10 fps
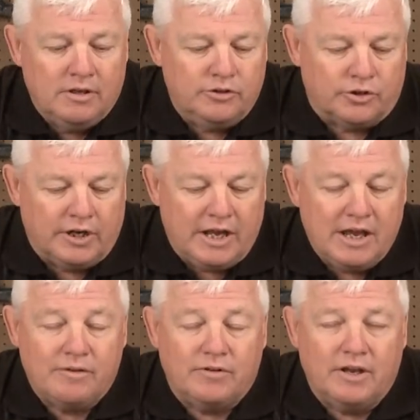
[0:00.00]
you're going to
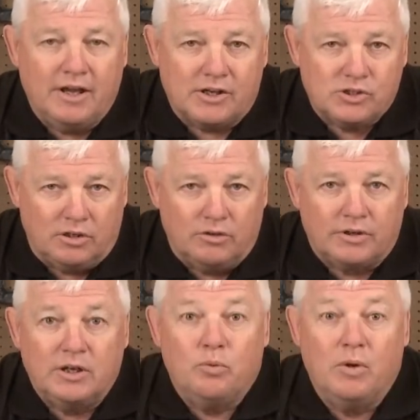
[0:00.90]
have an excellent
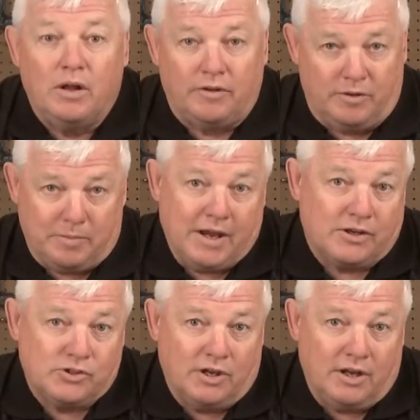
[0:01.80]
looking weld on the
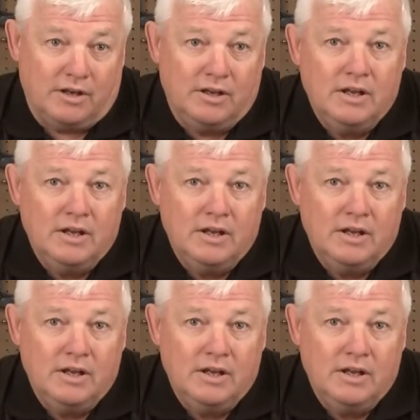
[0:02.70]
backside.